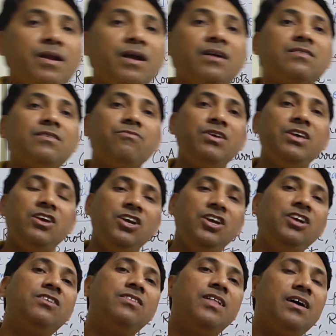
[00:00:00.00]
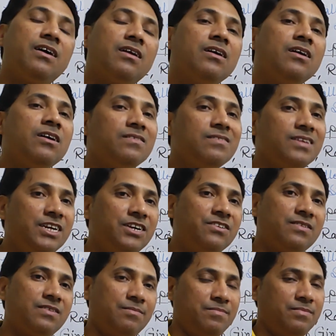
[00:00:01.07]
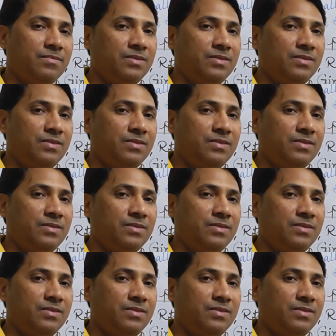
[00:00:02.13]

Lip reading: plants we eat their seeds.